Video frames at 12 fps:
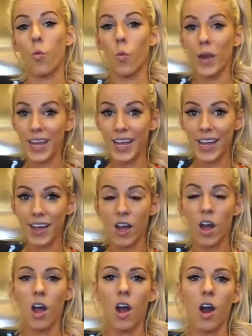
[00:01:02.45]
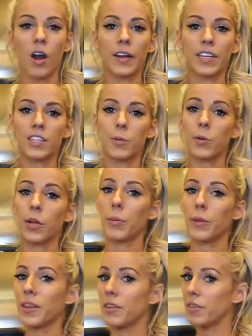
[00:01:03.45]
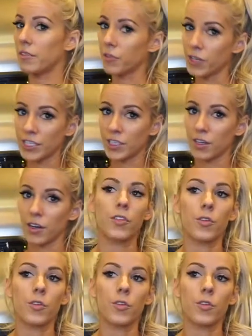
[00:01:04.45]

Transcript: We are gonna start them in the freezer.